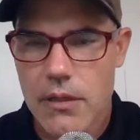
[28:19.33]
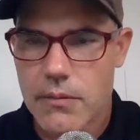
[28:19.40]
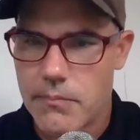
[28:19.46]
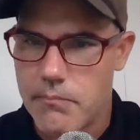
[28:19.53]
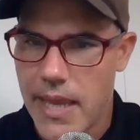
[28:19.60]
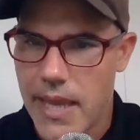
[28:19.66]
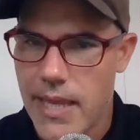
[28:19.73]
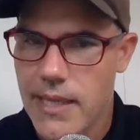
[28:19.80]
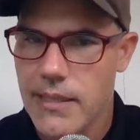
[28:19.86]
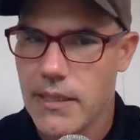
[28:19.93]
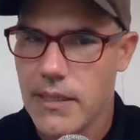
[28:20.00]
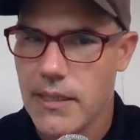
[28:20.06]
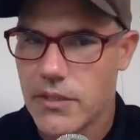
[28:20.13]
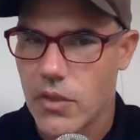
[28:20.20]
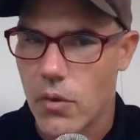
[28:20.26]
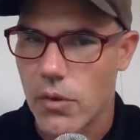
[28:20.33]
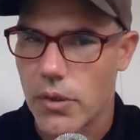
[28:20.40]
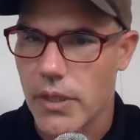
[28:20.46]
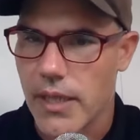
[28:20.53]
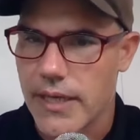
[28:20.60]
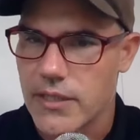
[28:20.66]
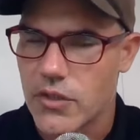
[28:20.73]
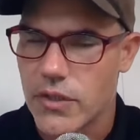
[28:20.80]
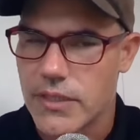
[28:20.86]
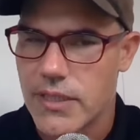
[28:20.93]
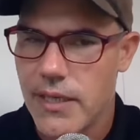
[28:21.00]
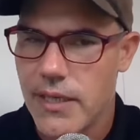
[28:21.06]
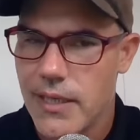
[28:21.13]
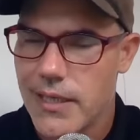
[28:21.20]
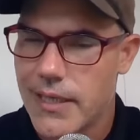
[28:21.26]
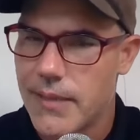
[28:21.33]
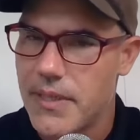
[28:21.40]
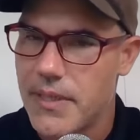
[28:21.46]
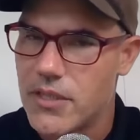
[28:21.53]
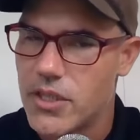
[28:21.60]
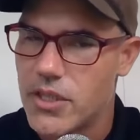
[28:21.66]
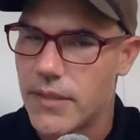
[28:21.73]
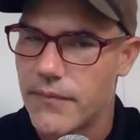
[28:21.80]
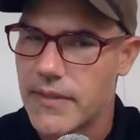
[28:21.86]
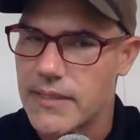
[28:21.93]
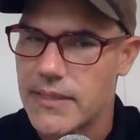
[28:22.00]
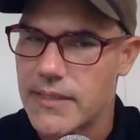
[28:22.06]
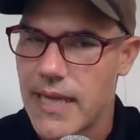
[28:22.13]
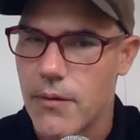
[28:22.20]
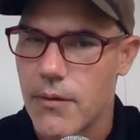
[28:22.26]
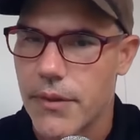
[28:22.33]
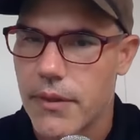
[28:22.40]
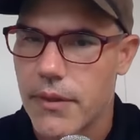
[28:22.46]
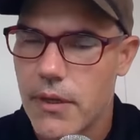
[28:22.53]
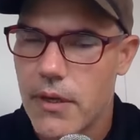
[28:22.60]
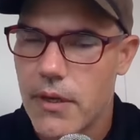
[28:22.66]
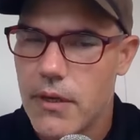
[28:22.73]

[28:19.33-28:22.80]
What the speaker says: Maine solar electricity can be shifted south